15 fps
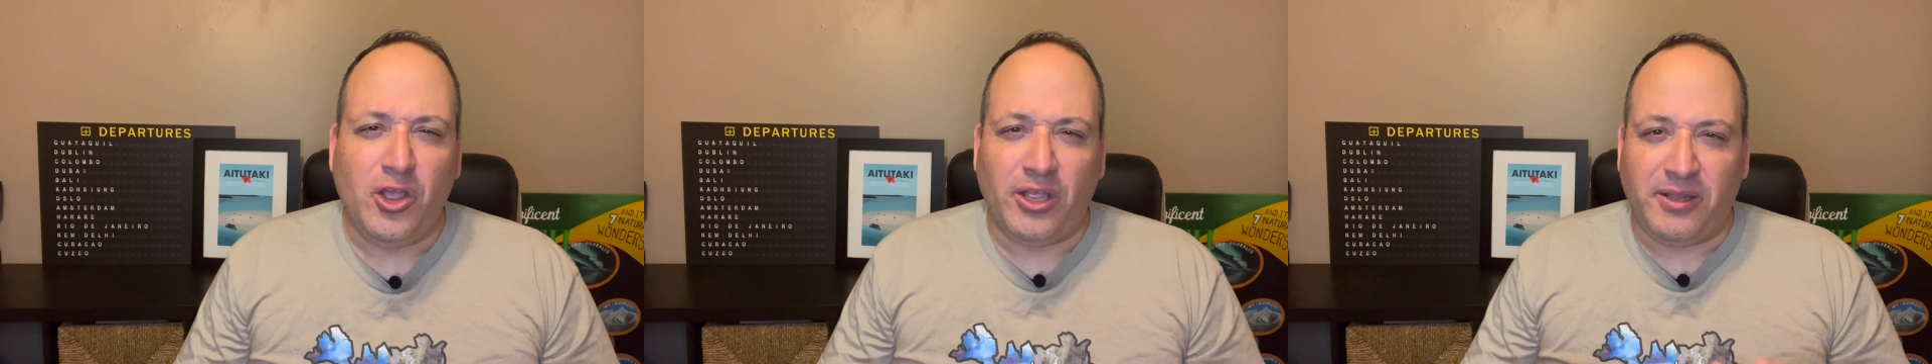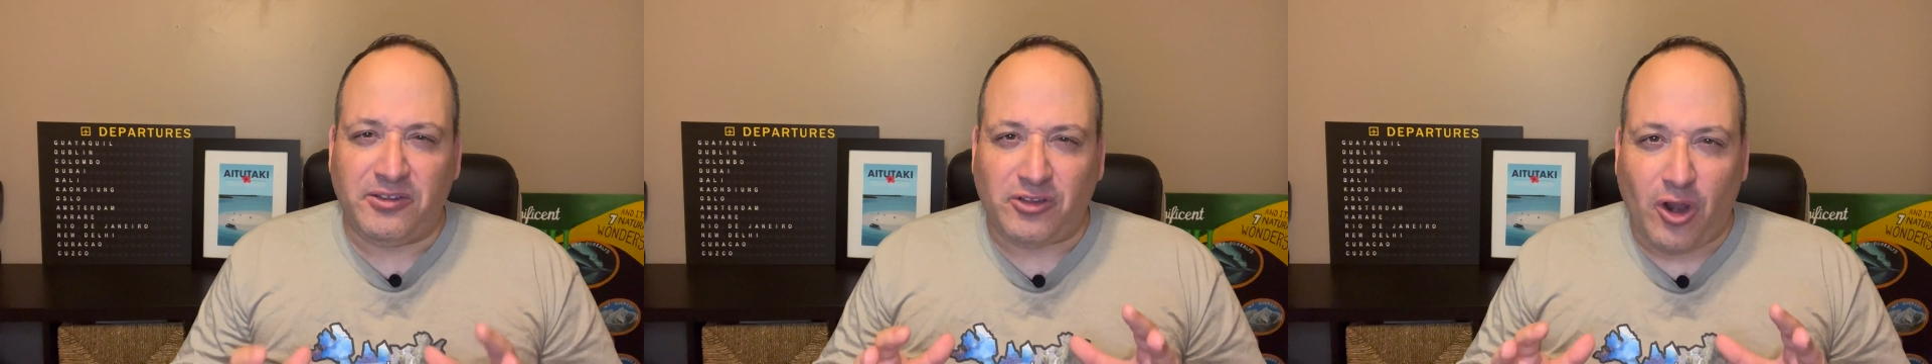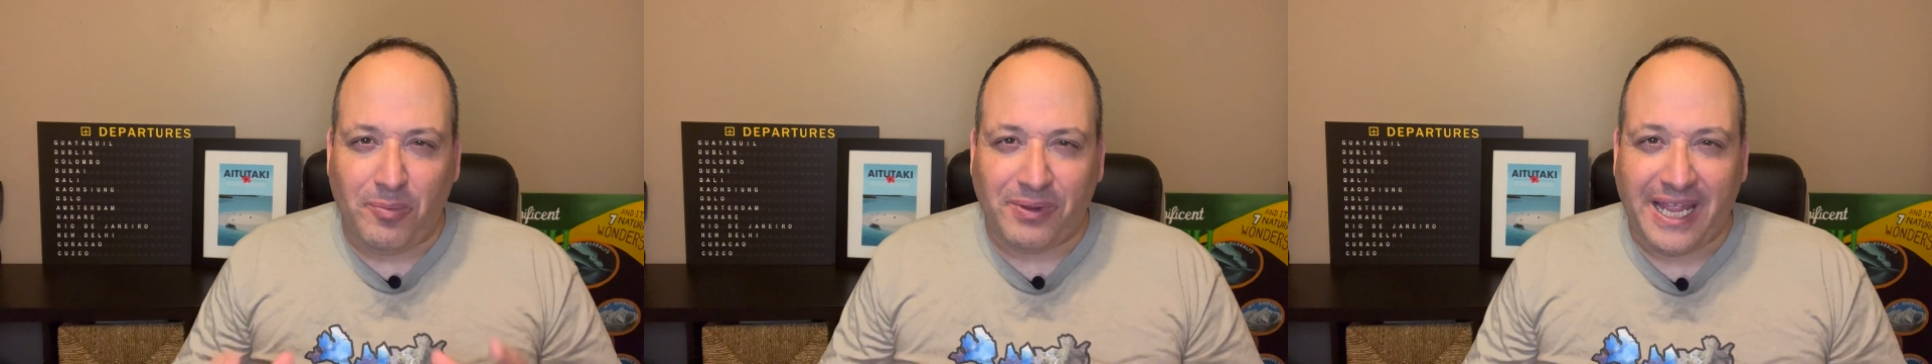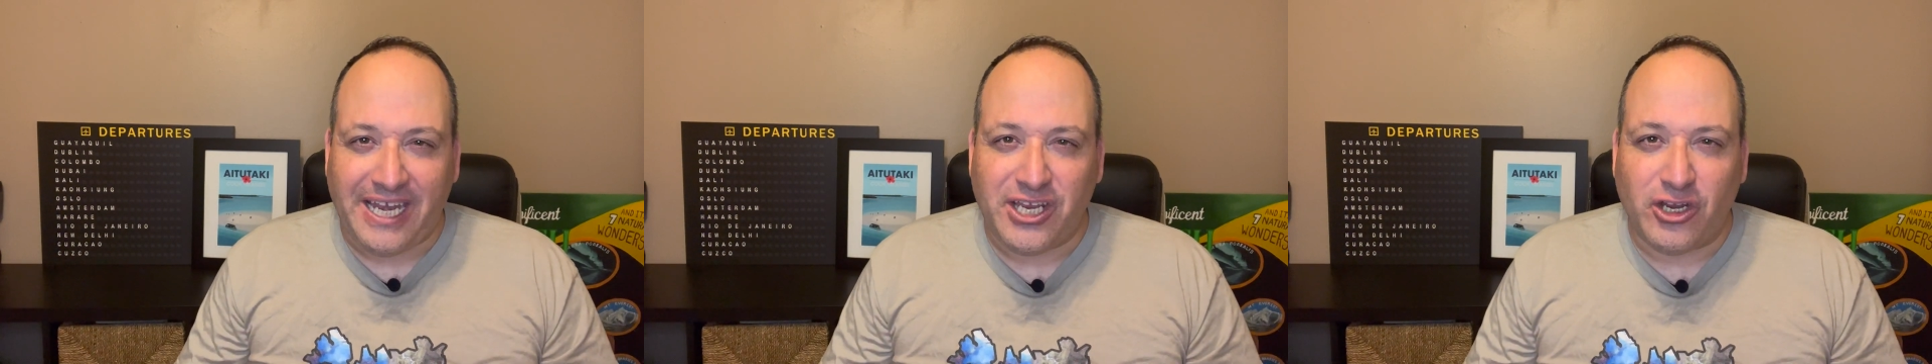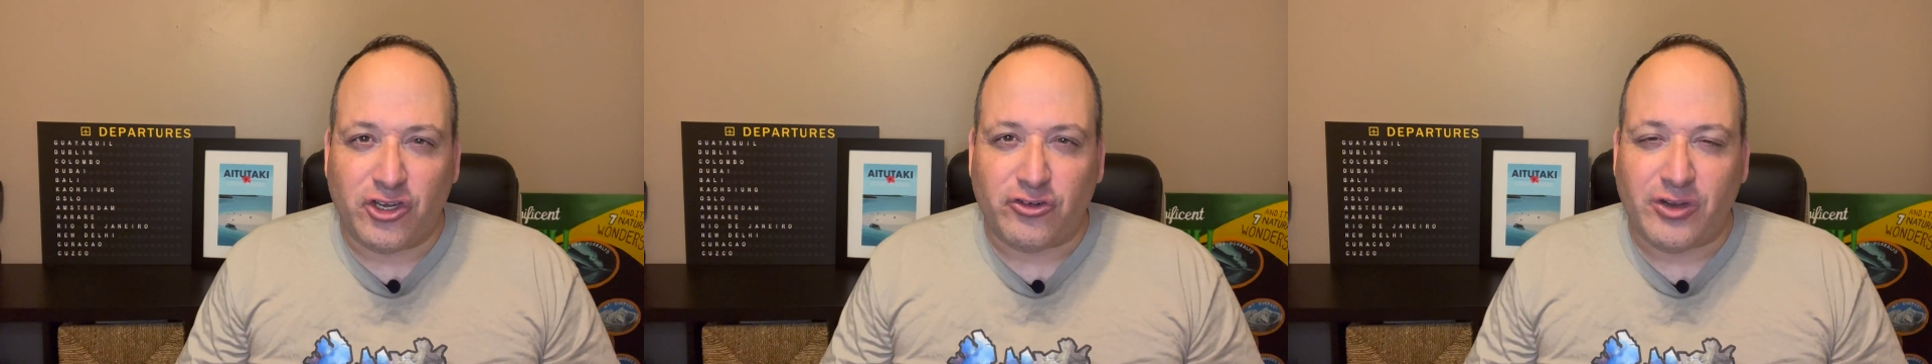Start planning
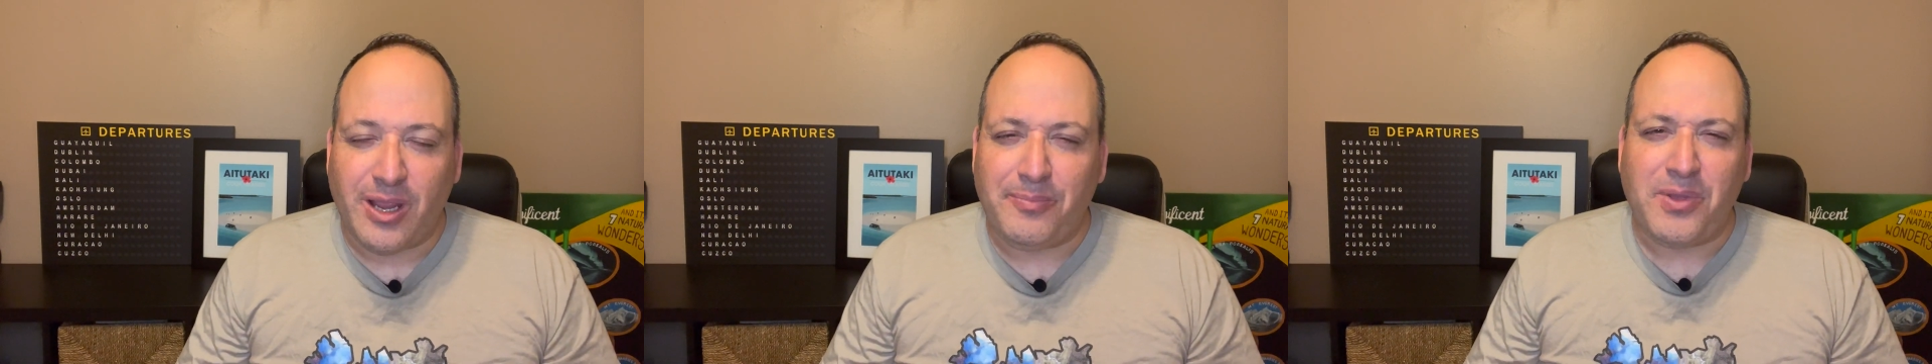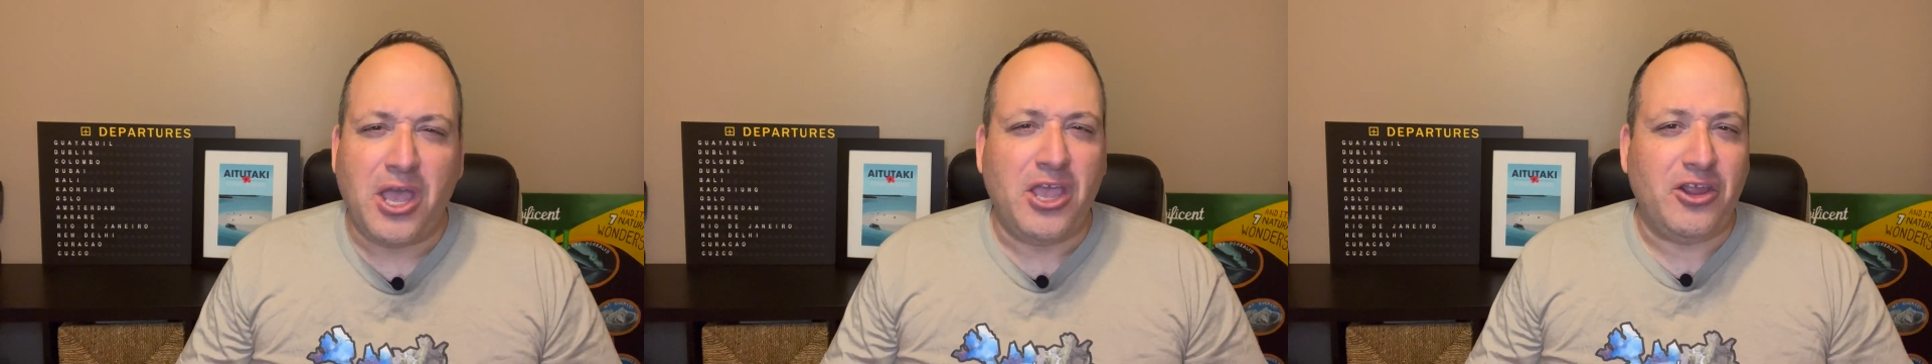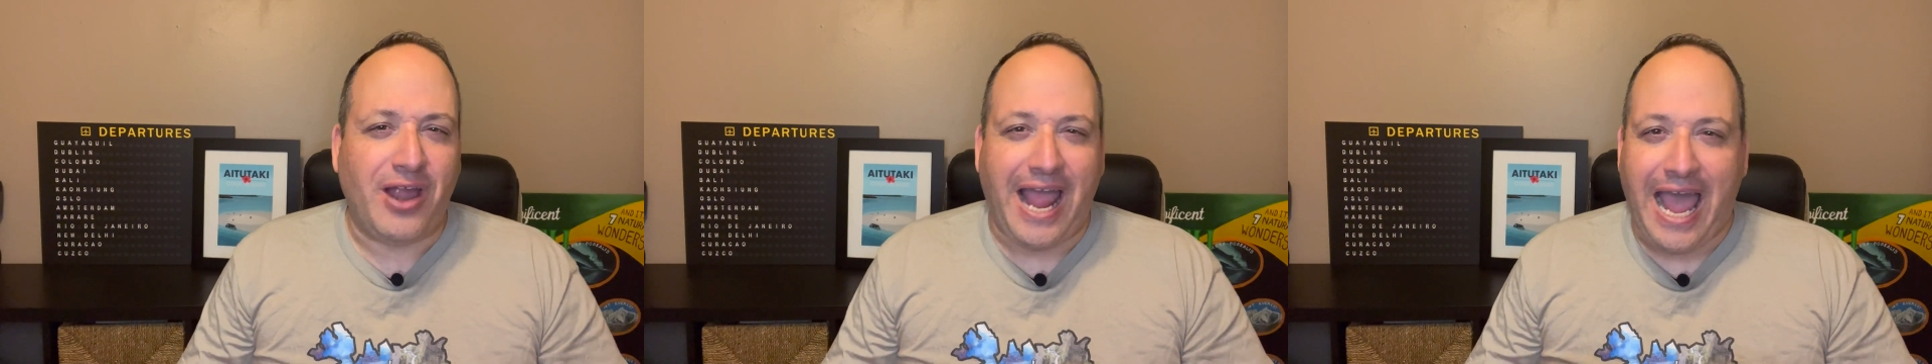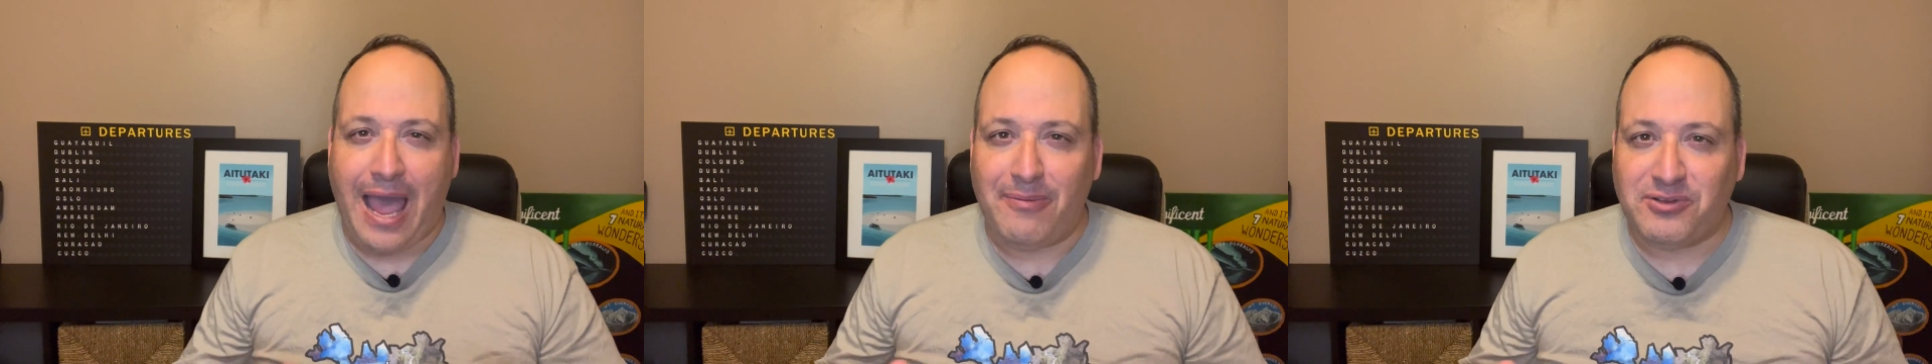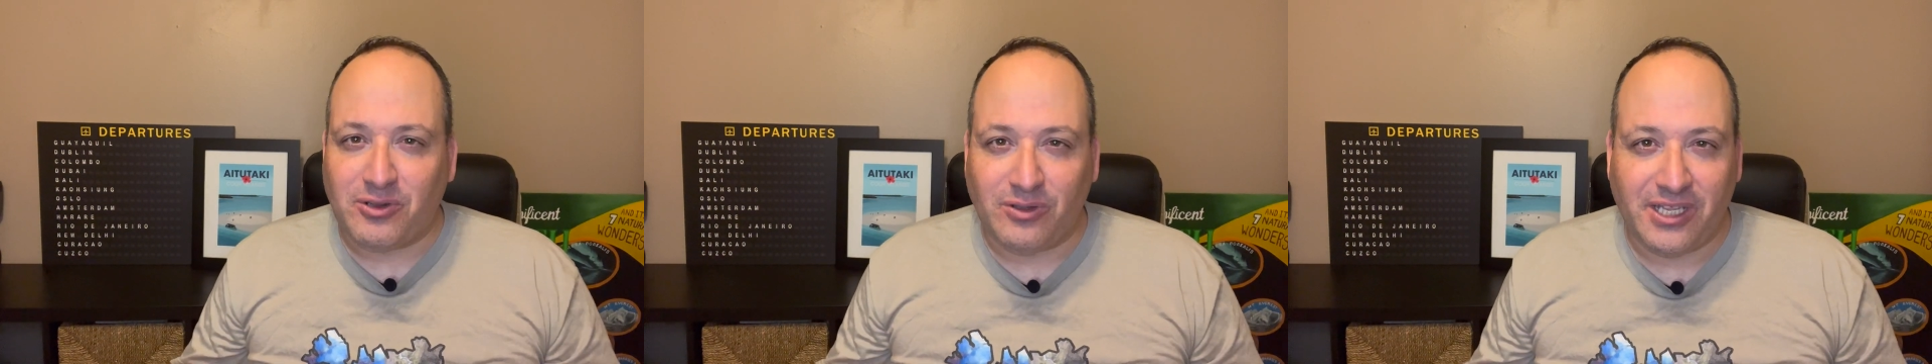your trip. You're
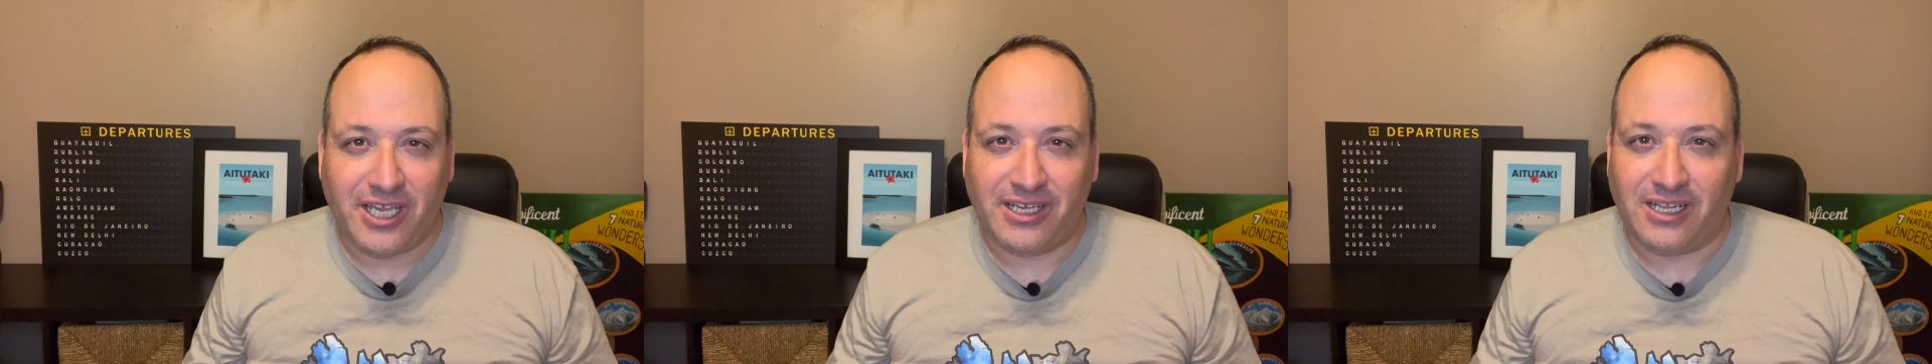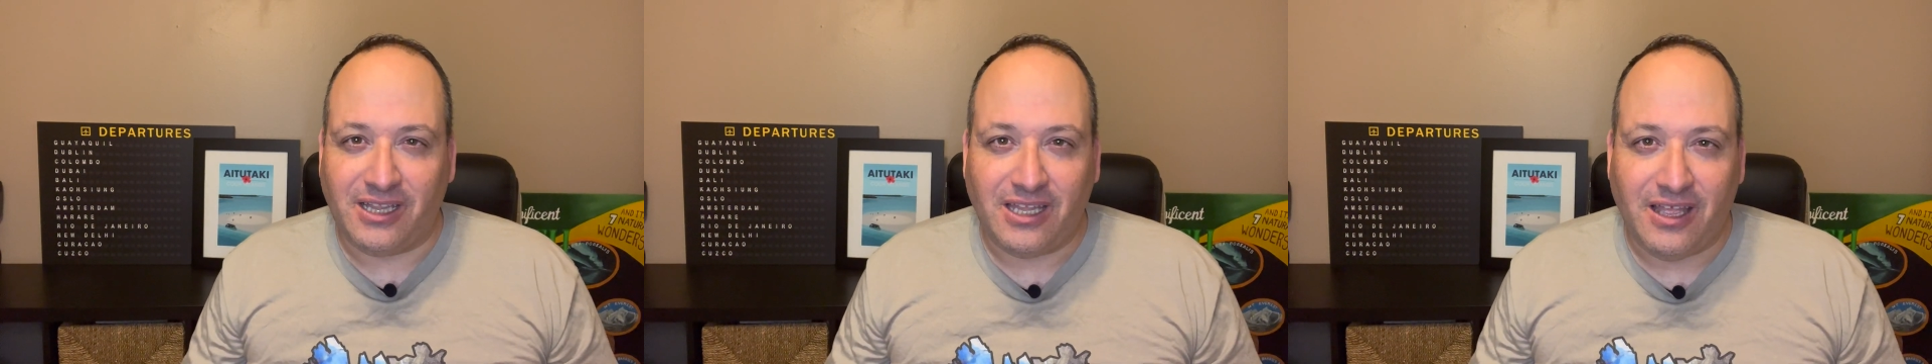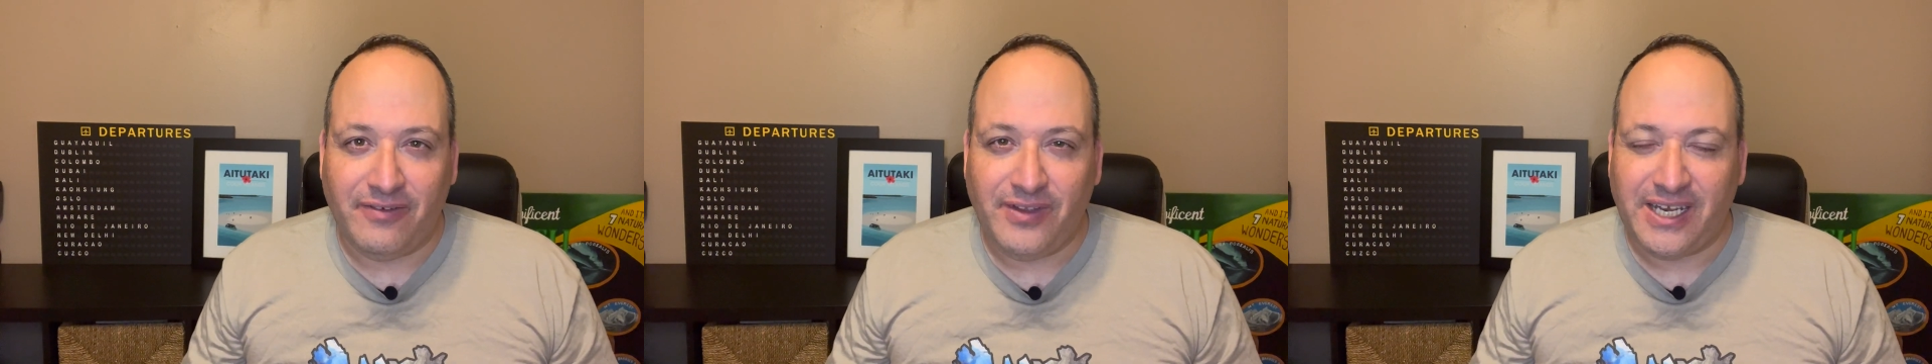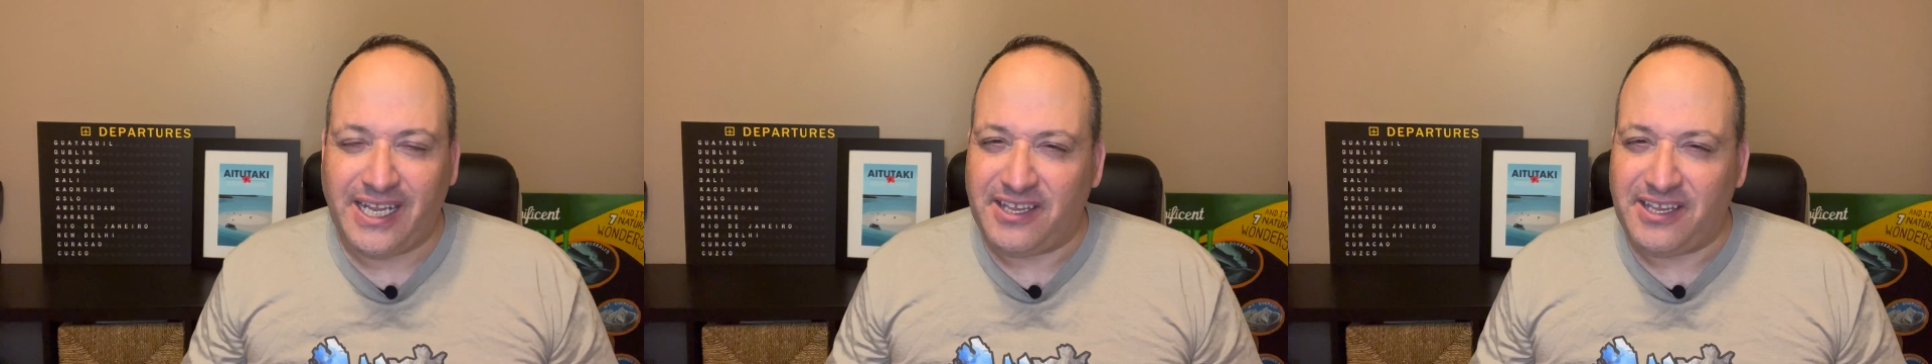absolutely going to love it,